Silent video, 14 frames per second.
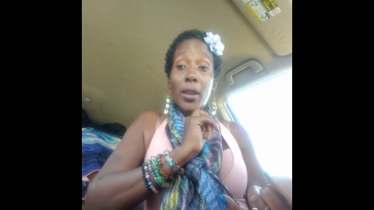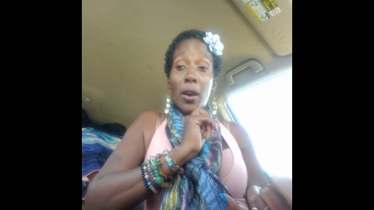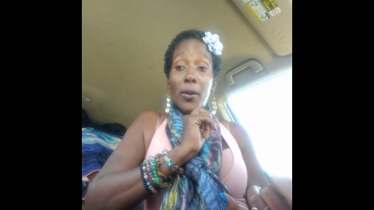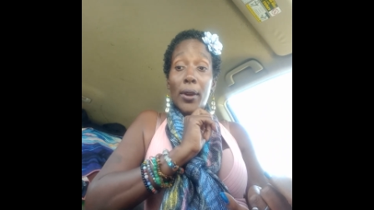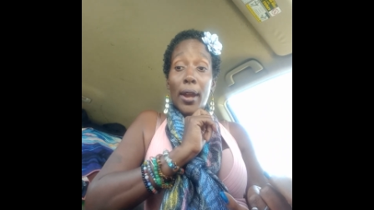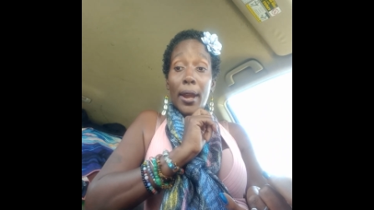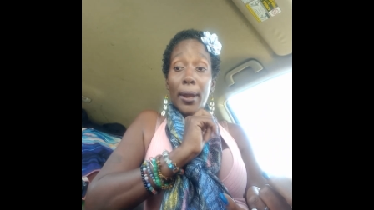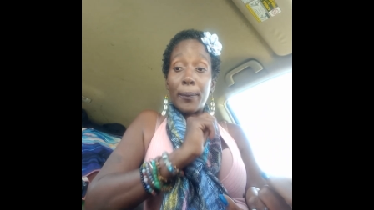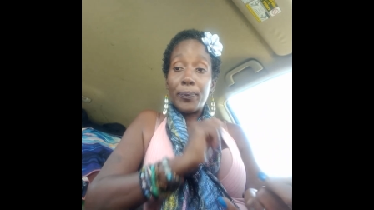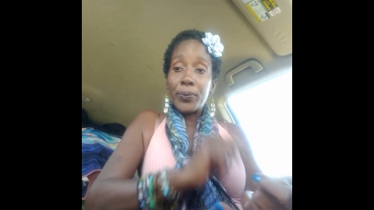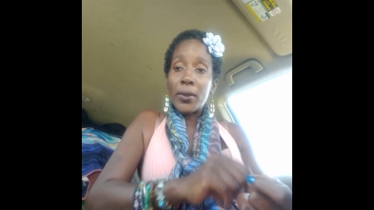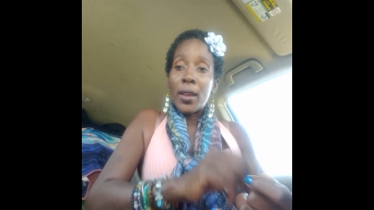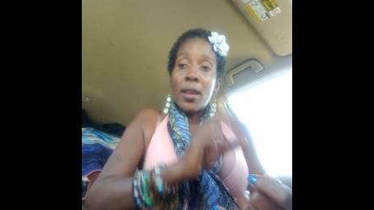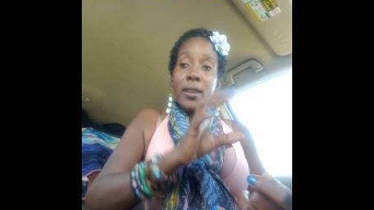okay?
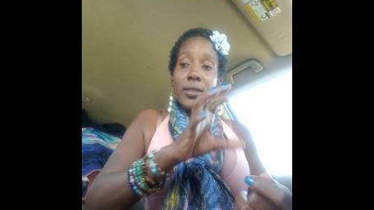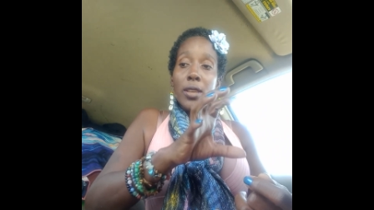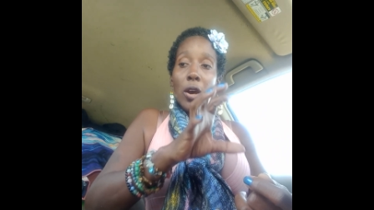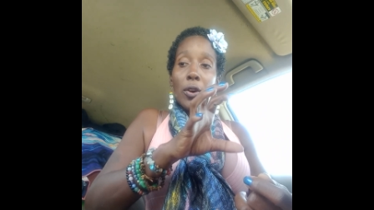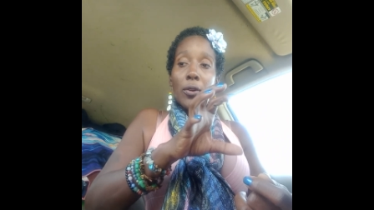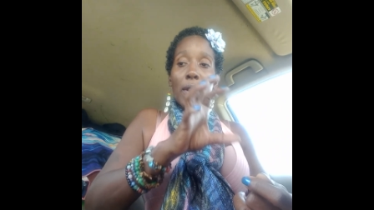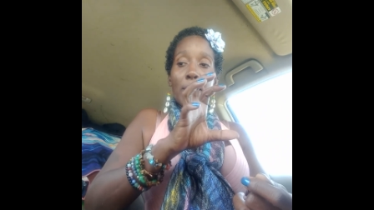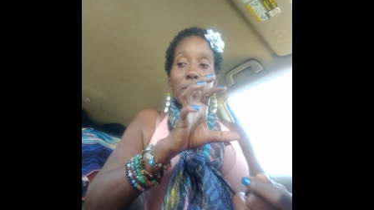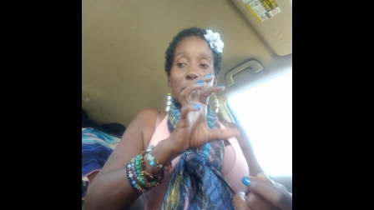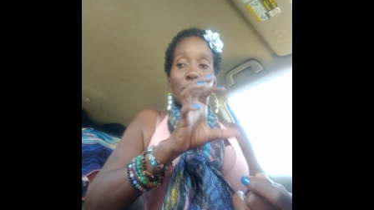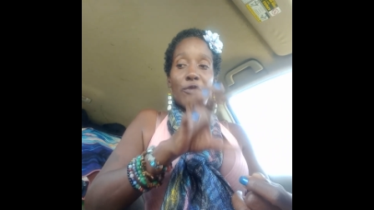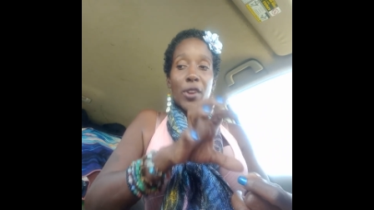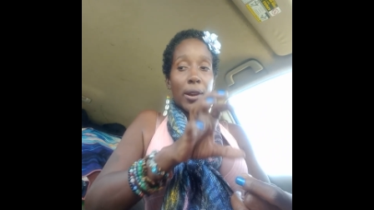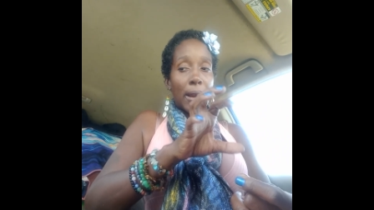So it was
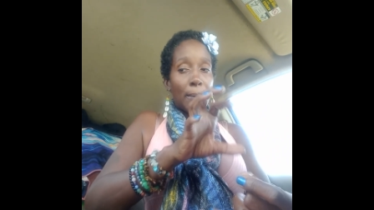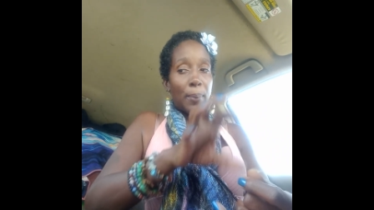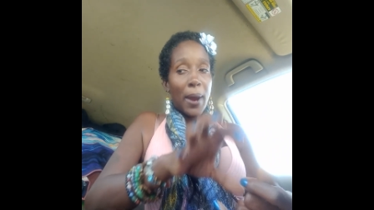very